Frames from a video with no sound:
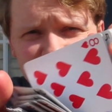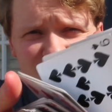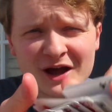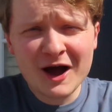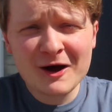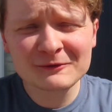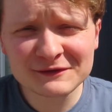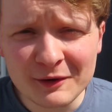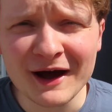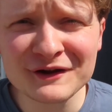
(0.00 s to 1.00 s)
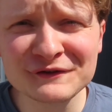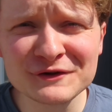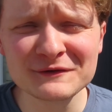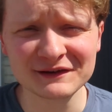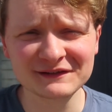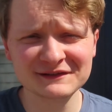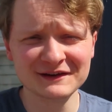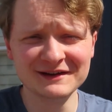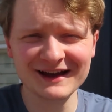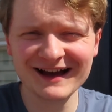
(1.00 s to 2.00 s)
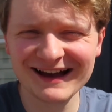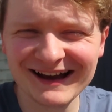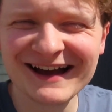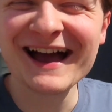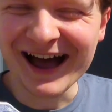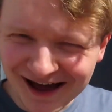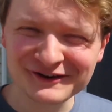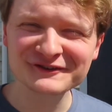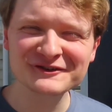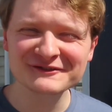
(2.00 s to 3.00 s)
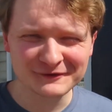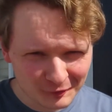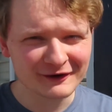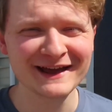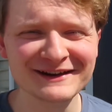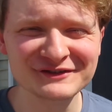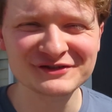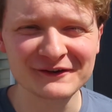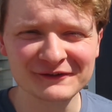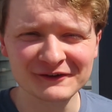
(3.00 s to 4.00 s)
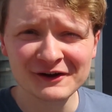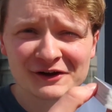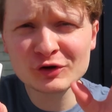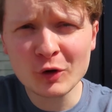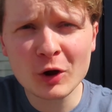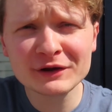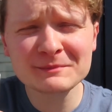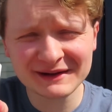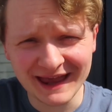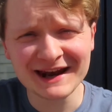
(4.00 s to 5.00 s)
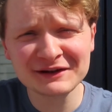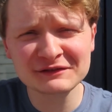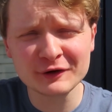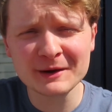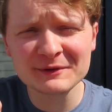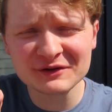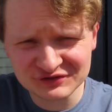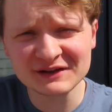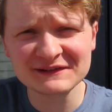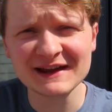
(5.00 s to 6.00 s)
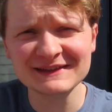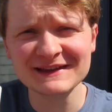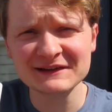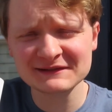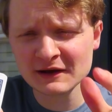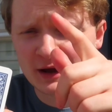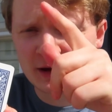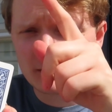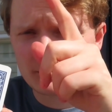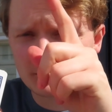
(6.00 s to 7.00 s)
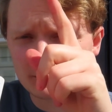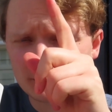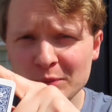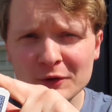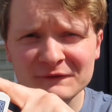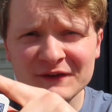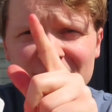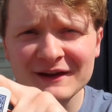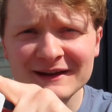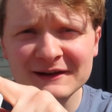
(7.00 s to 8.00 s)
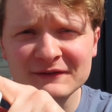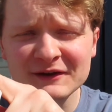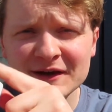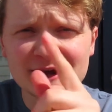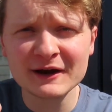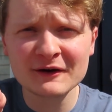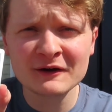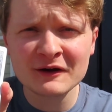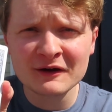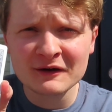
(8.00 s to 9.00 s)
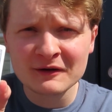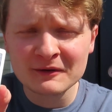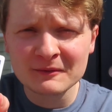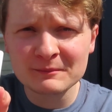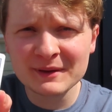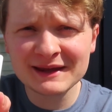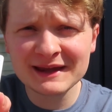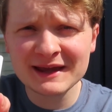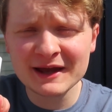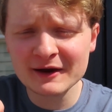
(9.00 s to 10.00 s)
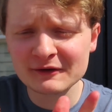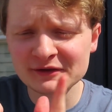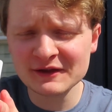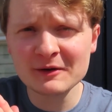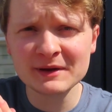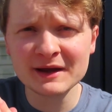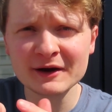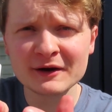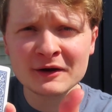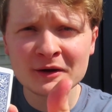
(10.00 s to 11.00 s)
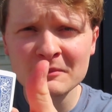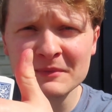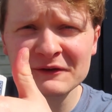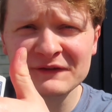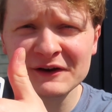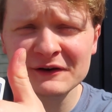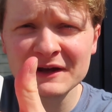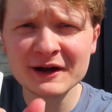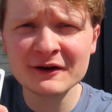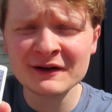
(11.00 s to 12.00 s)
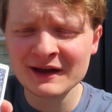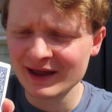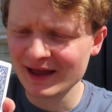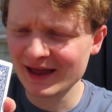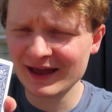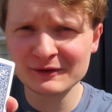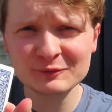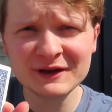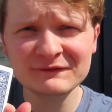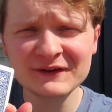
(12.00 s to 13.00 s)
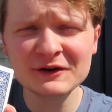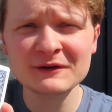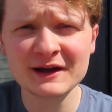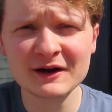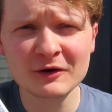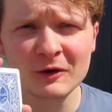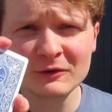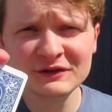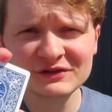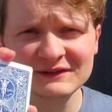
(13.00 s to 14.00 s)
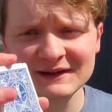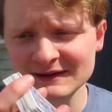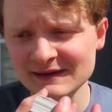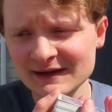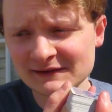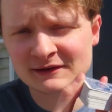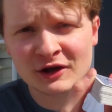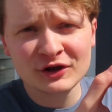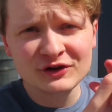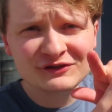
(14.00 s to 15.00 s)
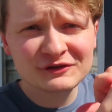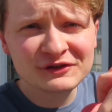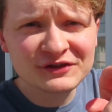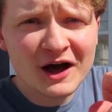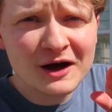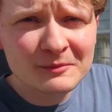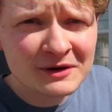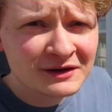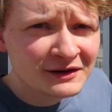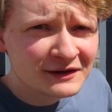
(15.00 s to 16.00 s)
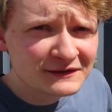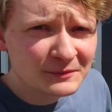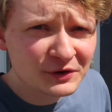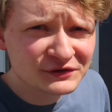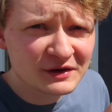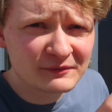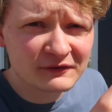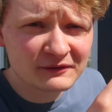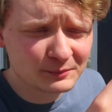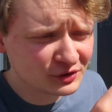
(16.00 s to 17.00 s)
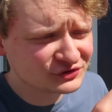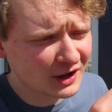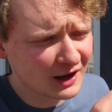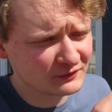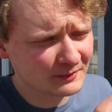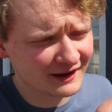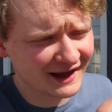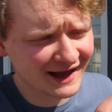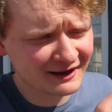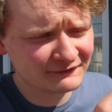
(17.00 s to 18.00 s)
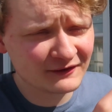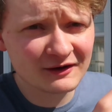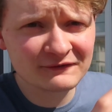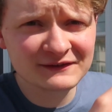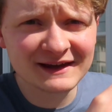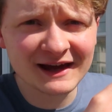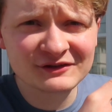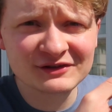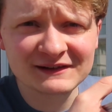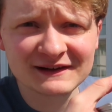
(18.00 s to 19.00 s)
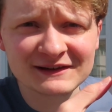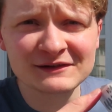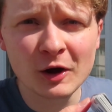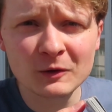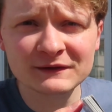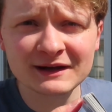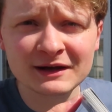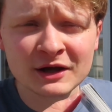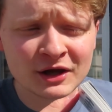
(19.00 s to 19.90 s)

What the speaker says: Yo, so how do you do this? How do you do the one-handed shuffle? You hold it in mechanic's grip just like this. Pointer finger, index finger here, pinky here, thumb here, middle finger here, and ring finger here. Hold it just like this. With your thumb to push off about half of the deck, just like this. Hold it.